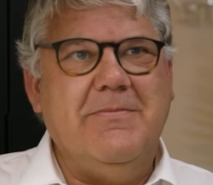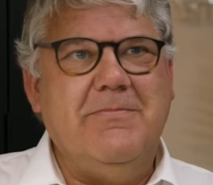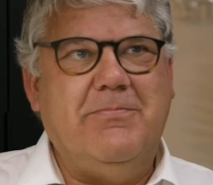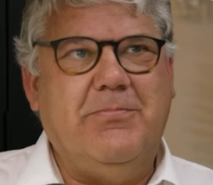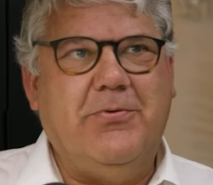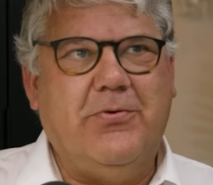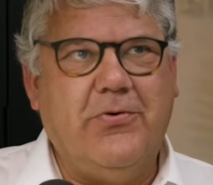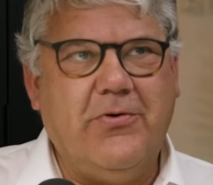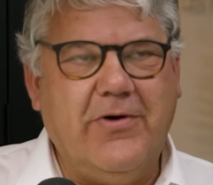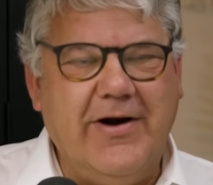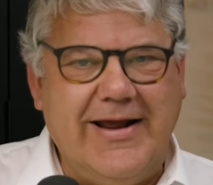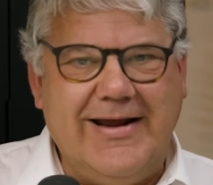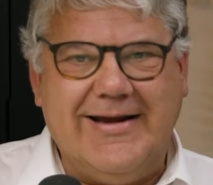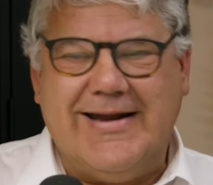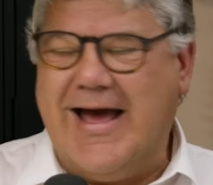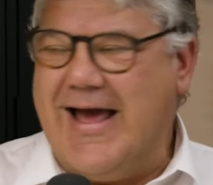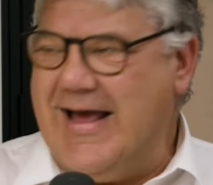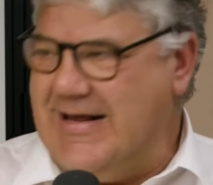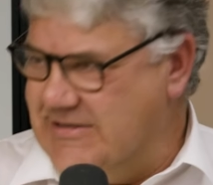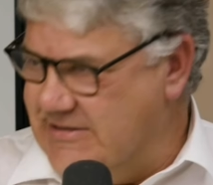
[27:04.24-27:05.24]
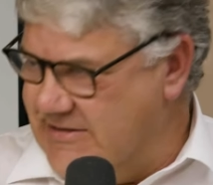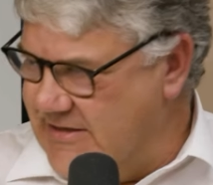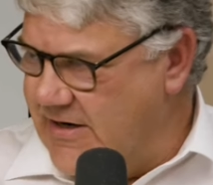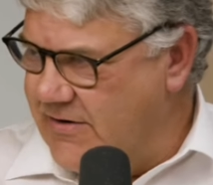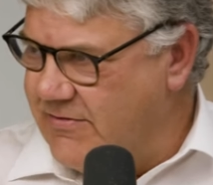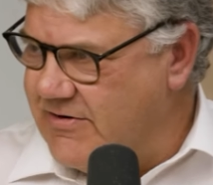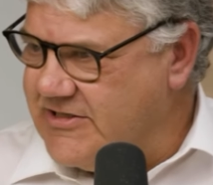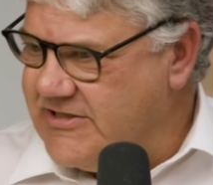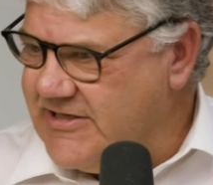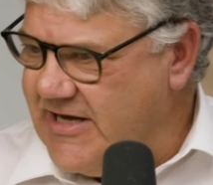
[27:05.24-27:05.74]
predates a
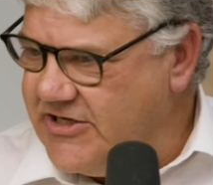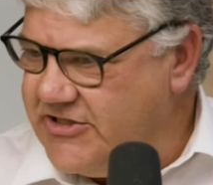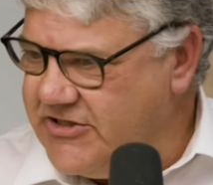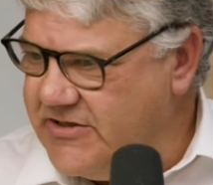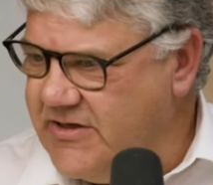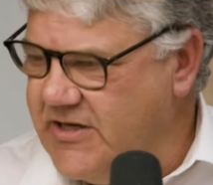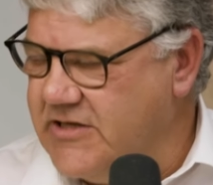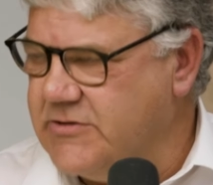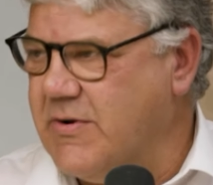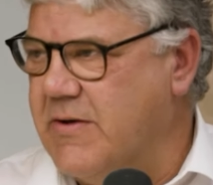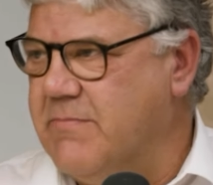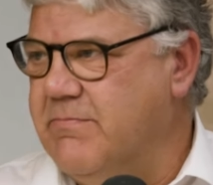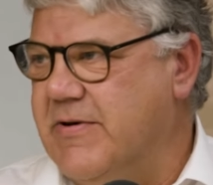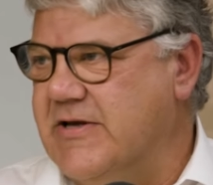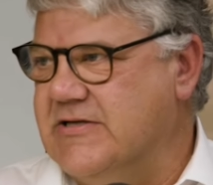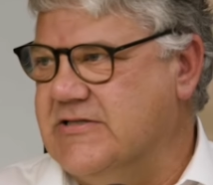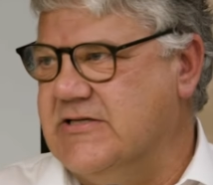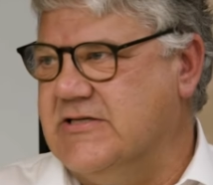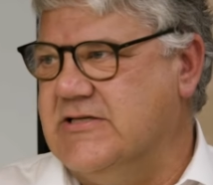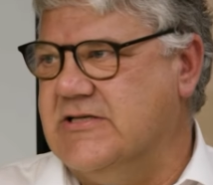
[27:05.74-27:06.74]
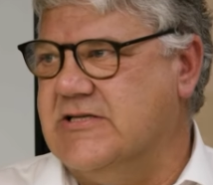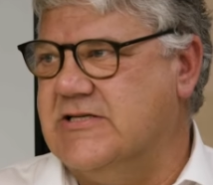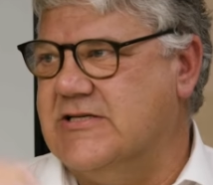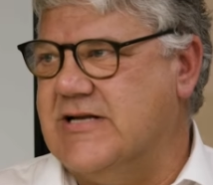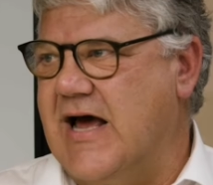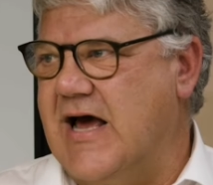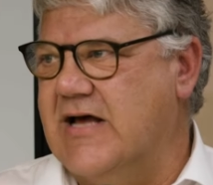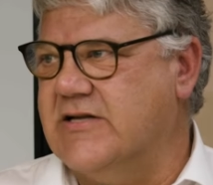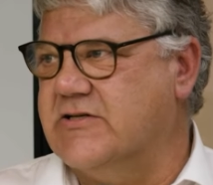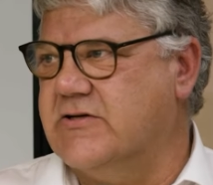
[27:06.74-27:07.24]
recession is when businesses
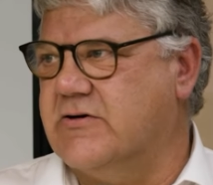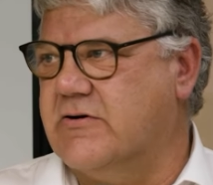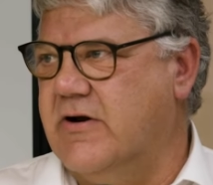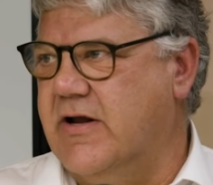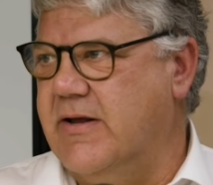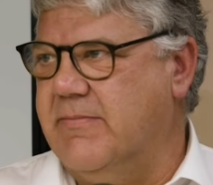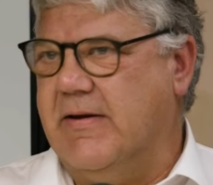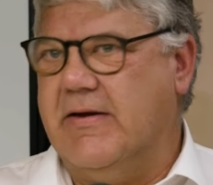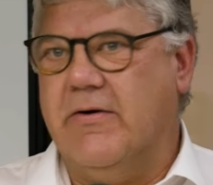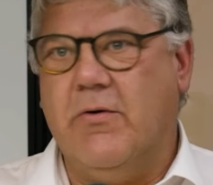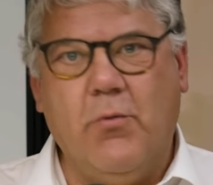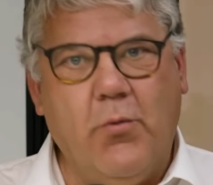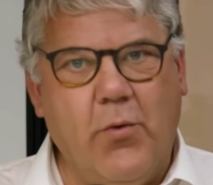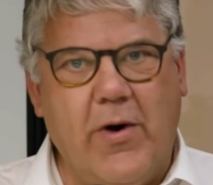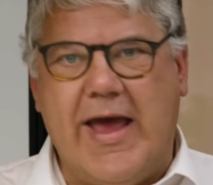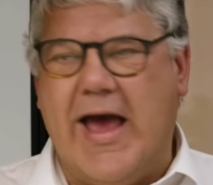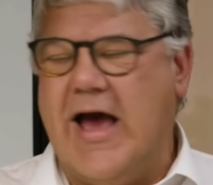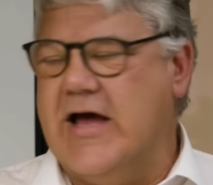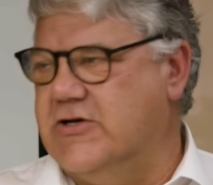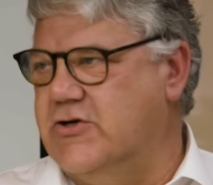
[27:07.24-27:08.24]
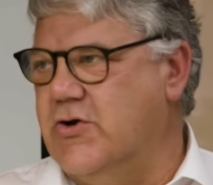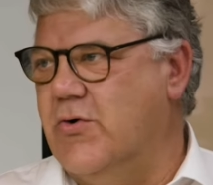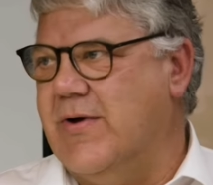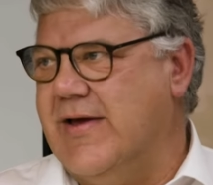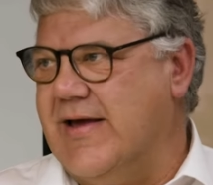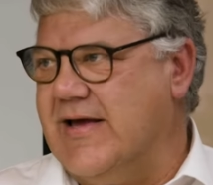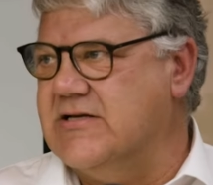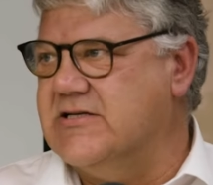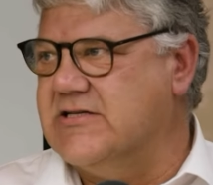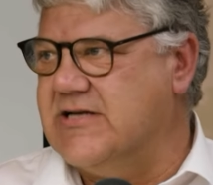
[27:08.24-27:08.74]
start screaming, we are doing
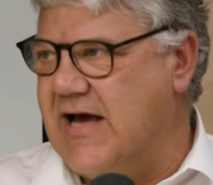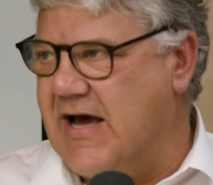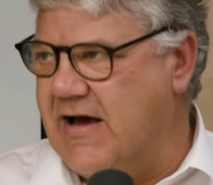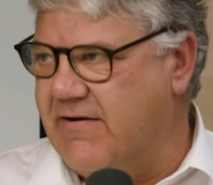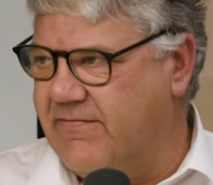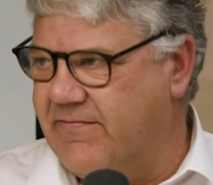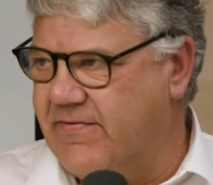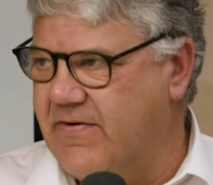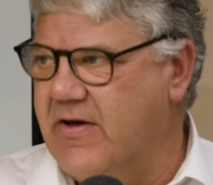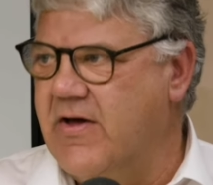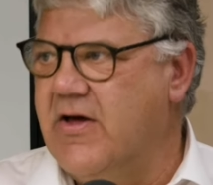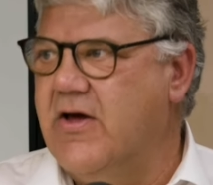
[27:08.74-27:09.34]
it tough.